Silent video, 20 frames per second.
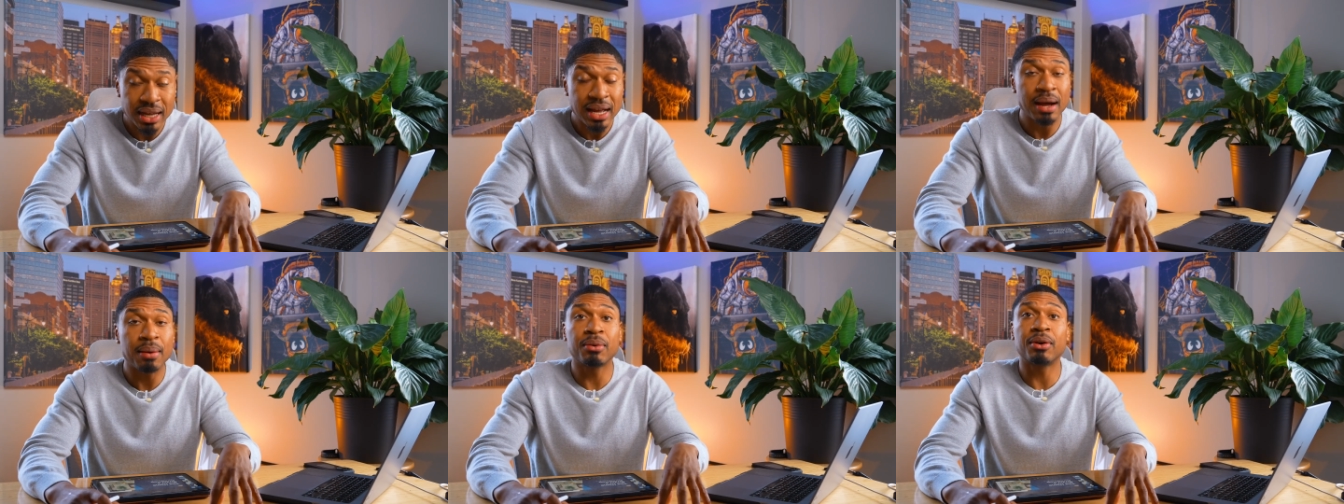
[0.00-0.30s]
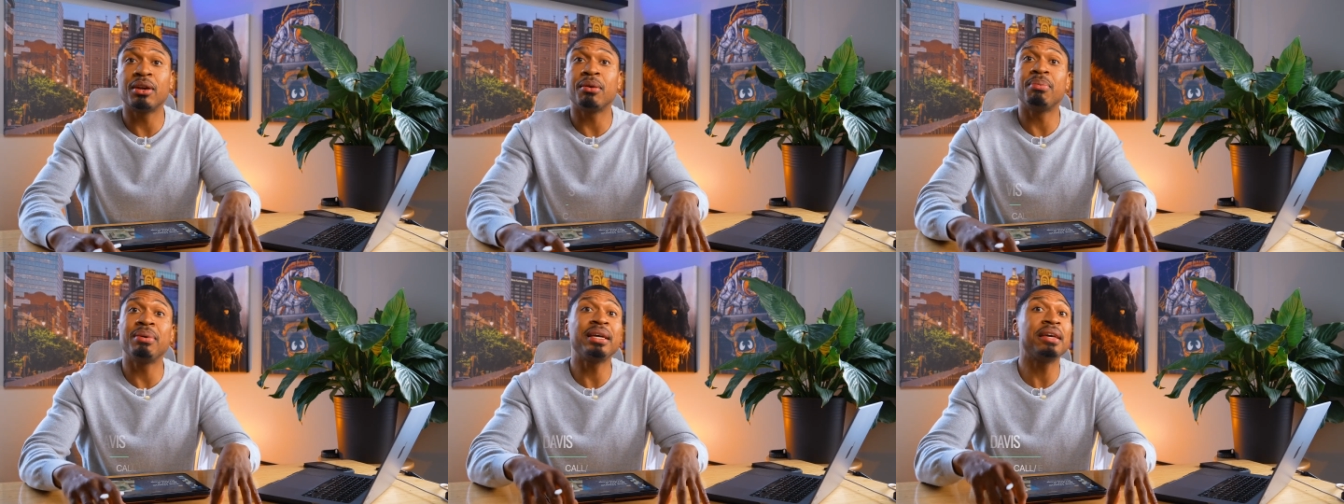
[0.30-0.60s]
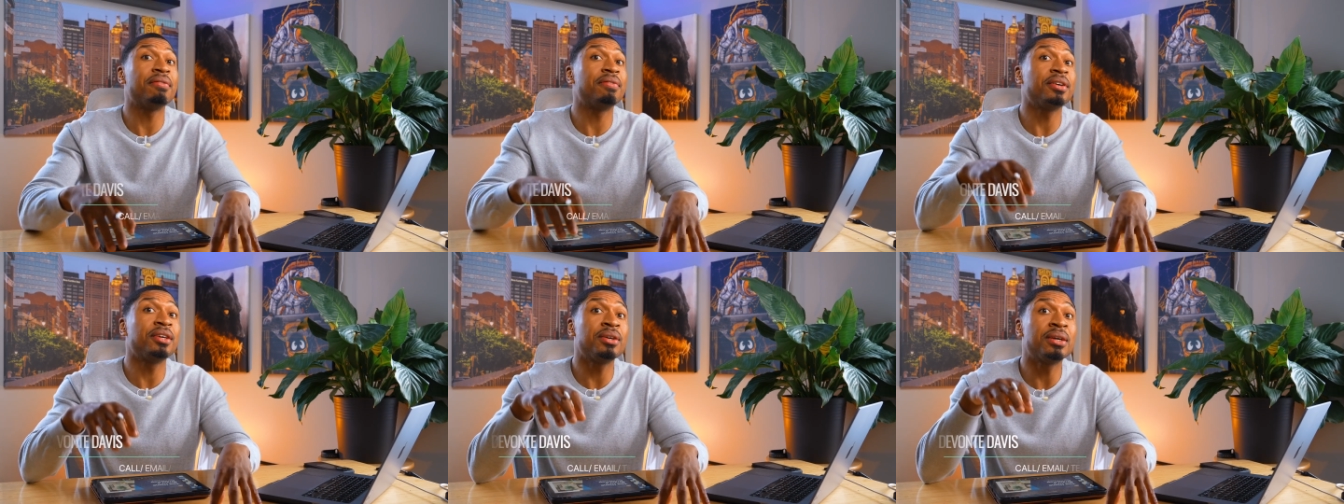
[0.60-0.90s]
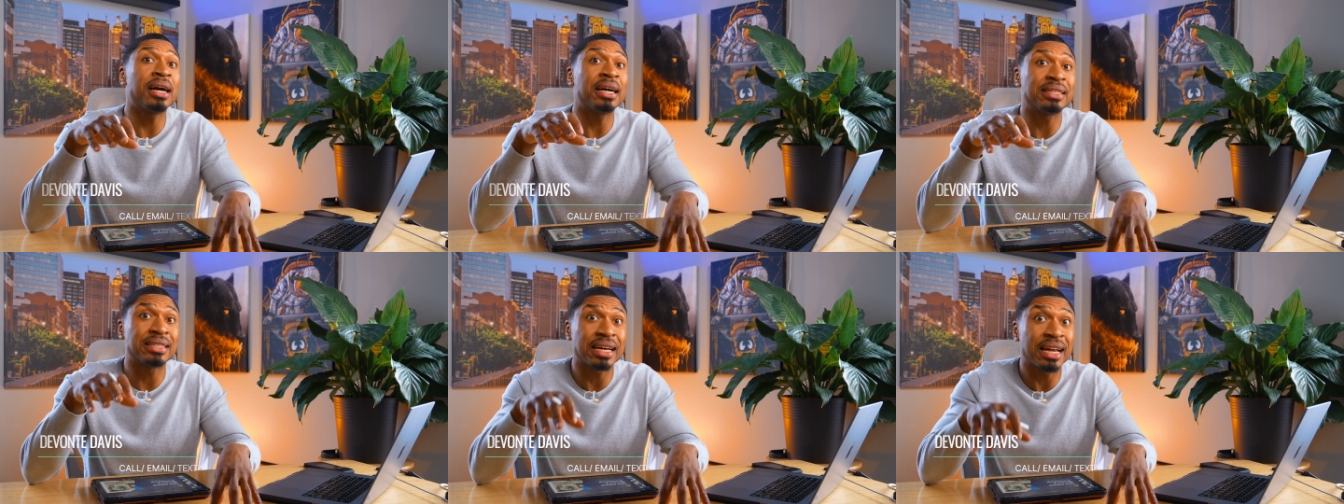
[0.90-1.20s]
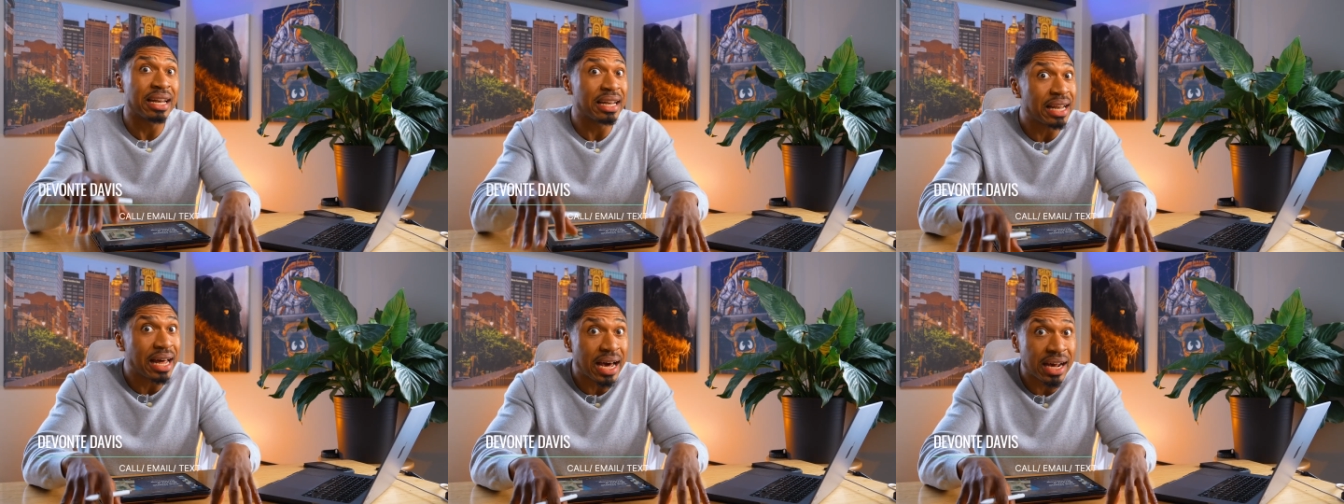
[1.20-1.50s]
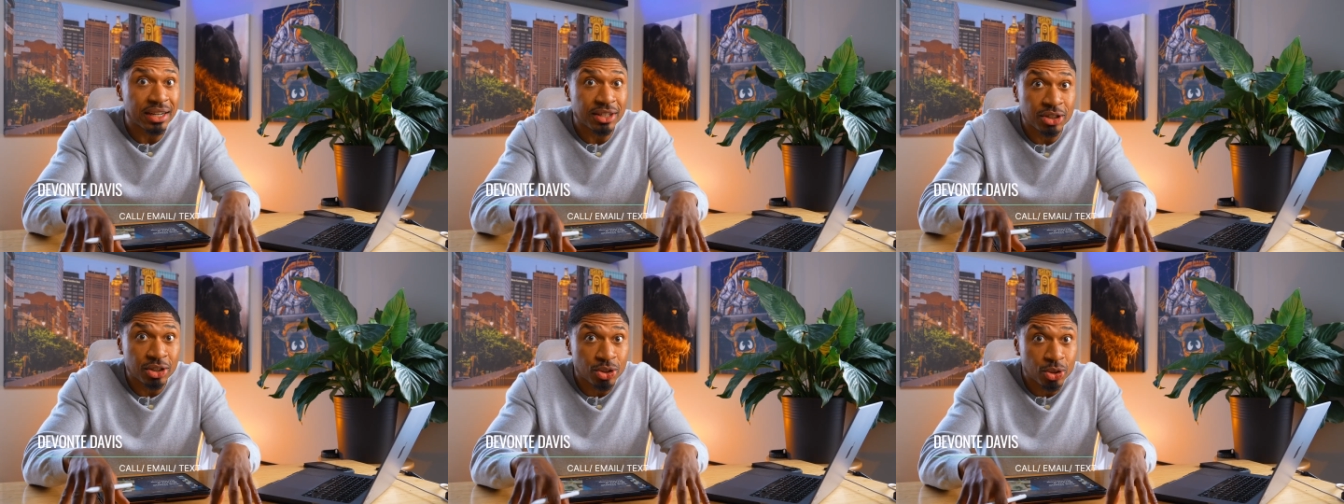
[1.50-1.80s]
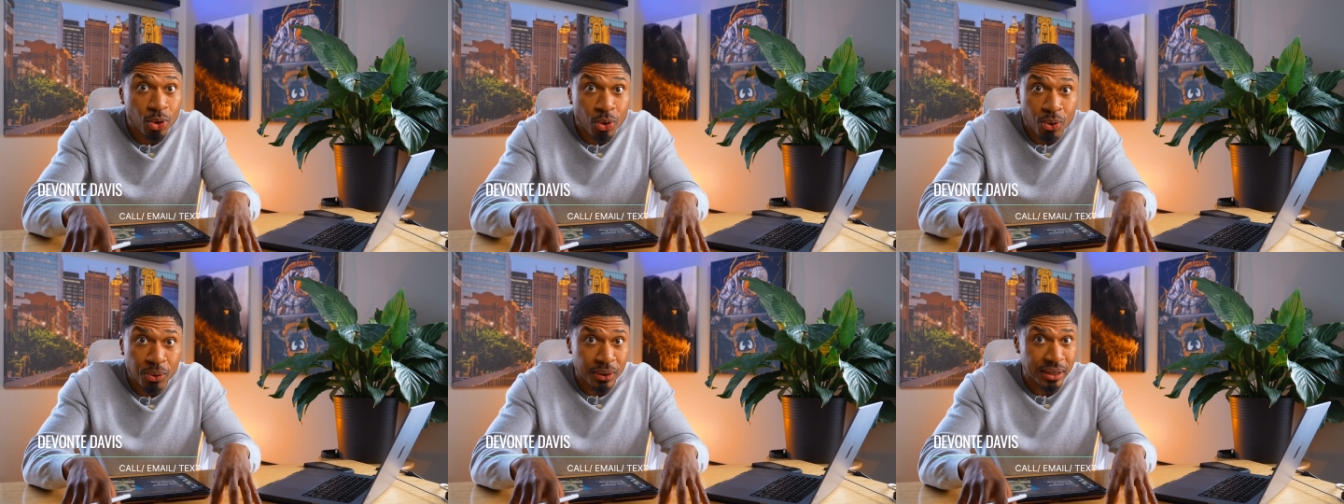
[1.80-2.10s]
I'm gonna be giving you guys a lot of
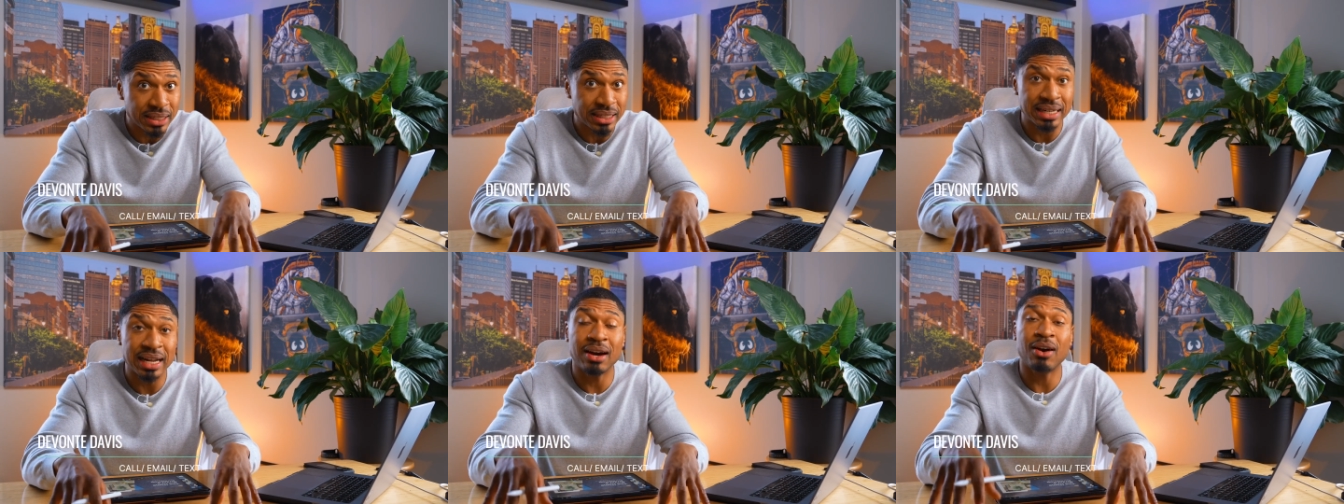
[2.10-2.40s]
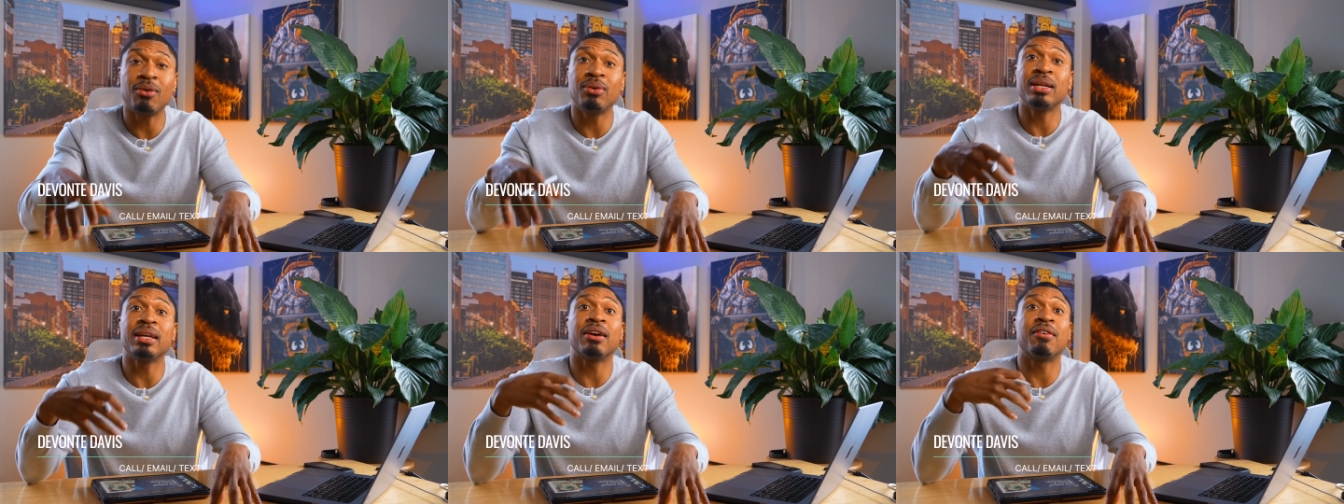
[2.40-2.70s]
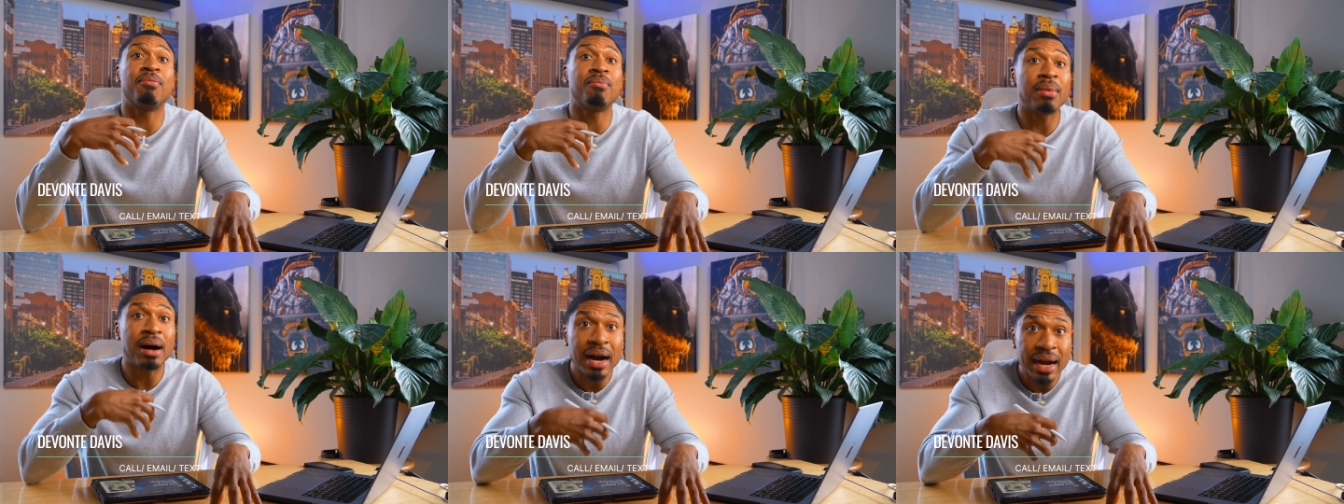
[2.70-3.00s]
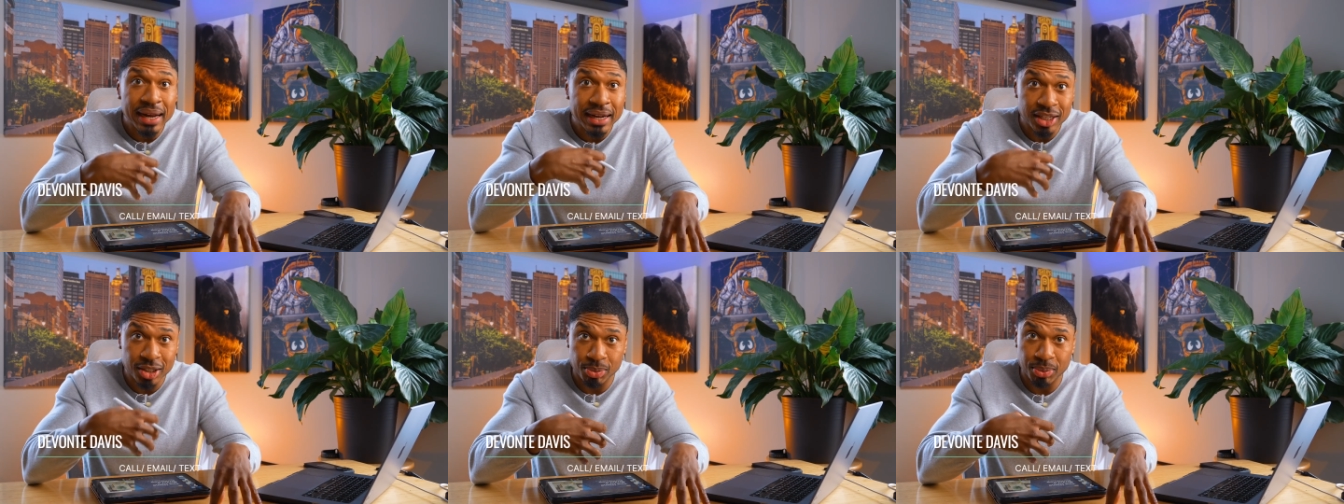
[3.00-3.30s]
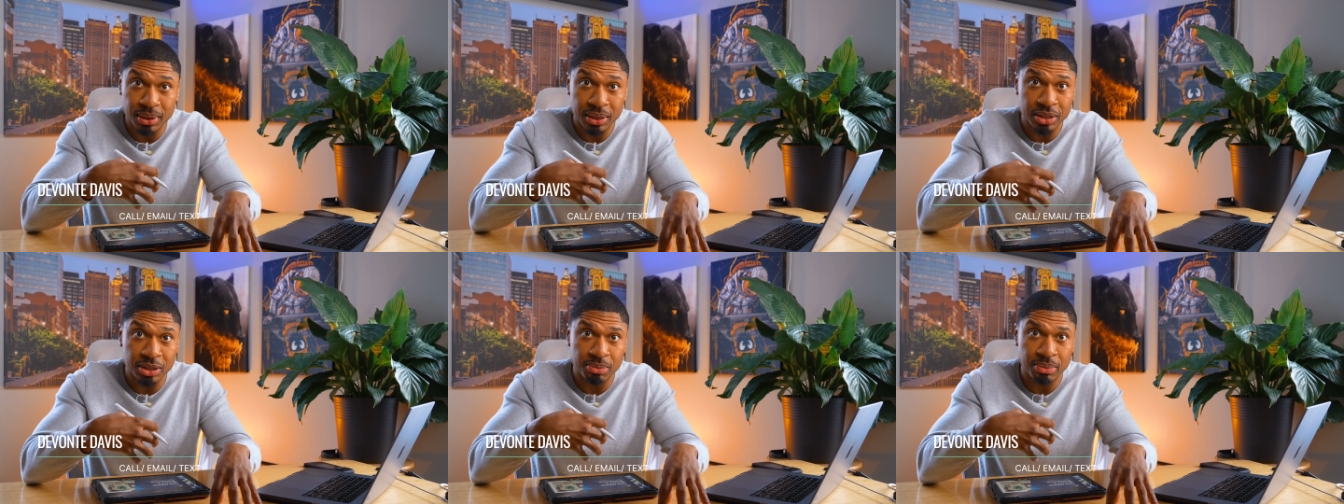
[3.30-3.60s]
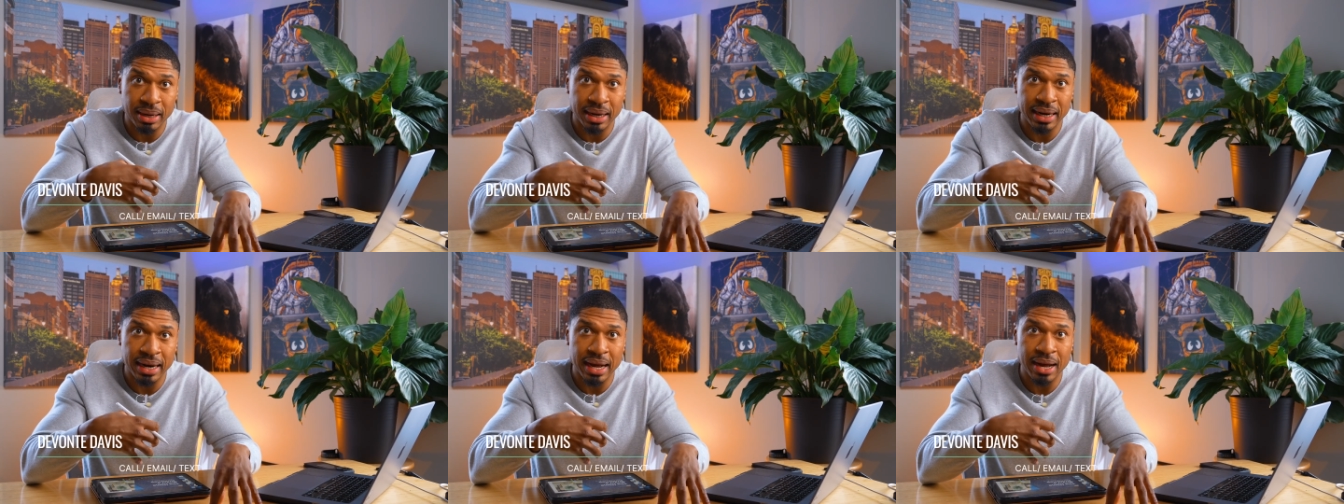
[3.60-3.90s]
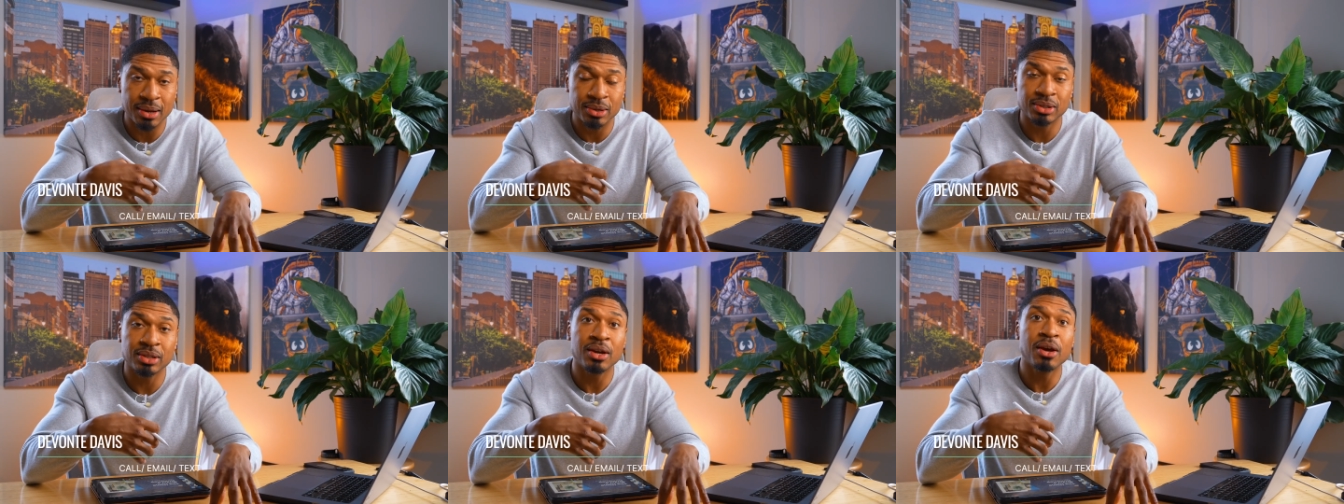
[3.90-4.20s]
stories, not only of my experience buying a
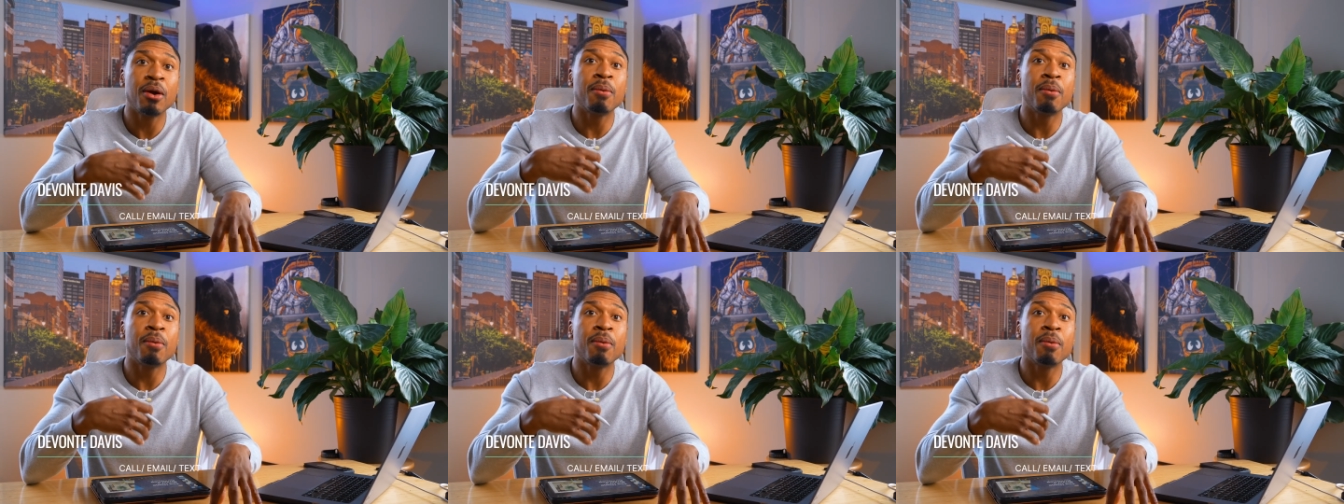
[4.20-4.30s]
house,